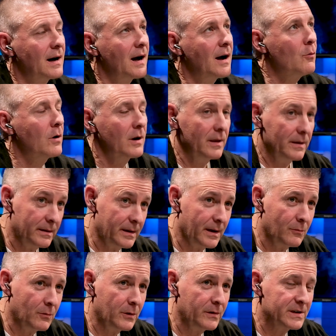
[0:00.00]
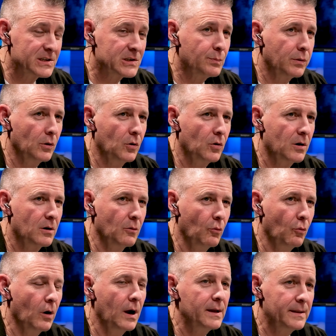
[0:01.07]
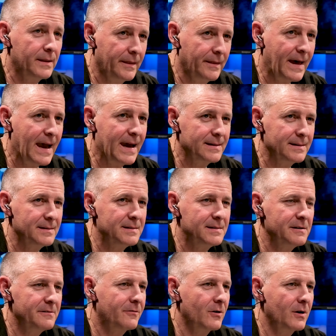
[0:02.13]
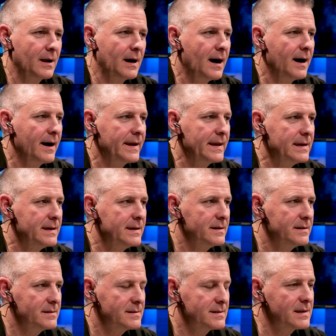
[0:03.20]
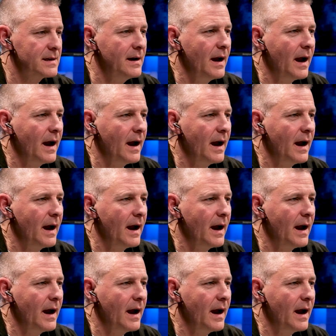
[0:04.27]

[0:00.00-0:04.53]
I want to explore what that different eye is.